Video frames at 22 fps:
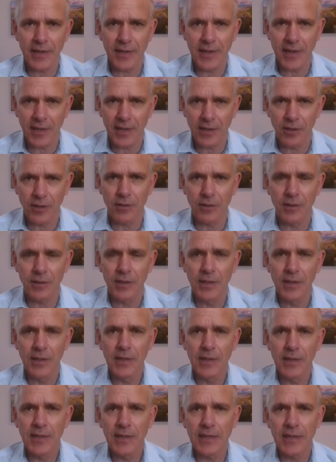killer
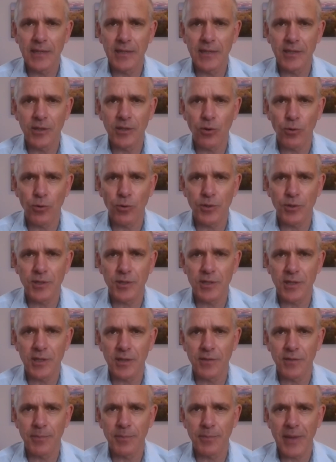in the course
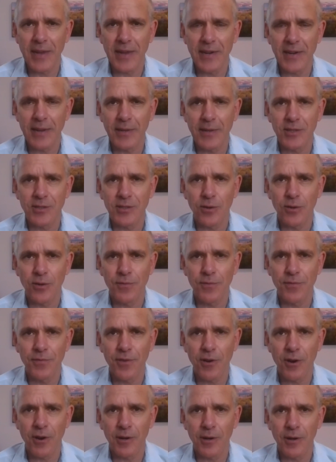of the pandemic so
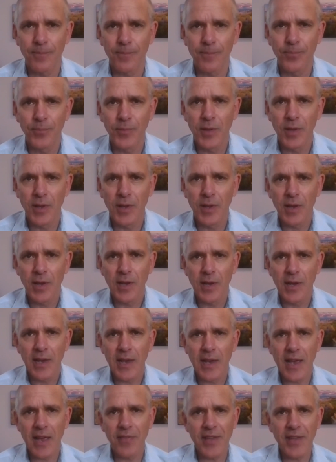far.
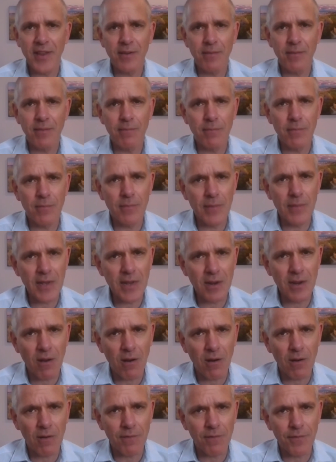And then in
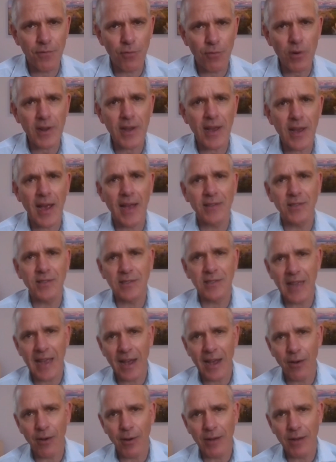our forecast
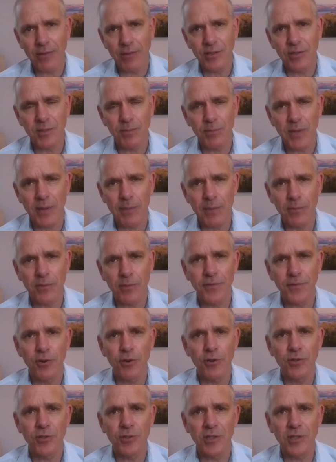now out to September
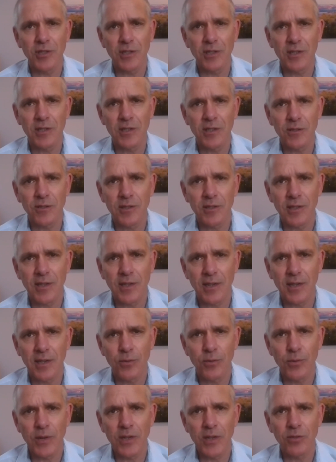1st in this
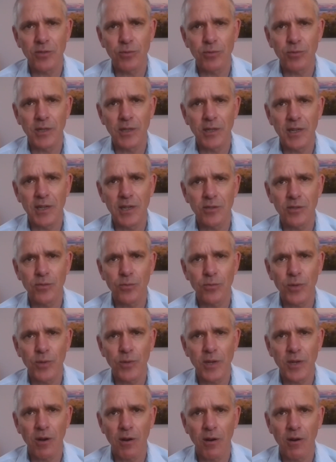week's release,
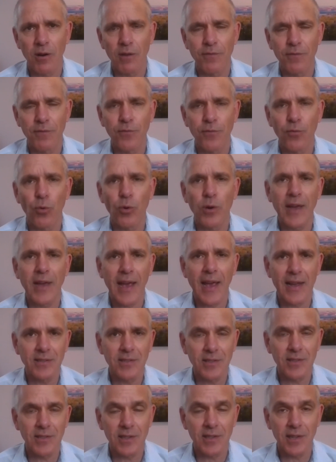we are
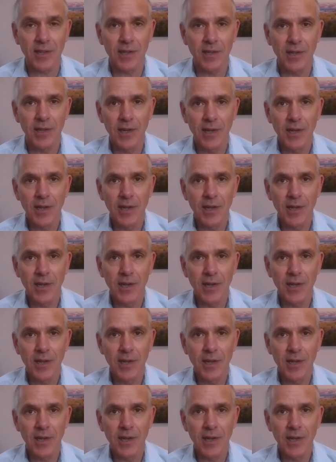forecasting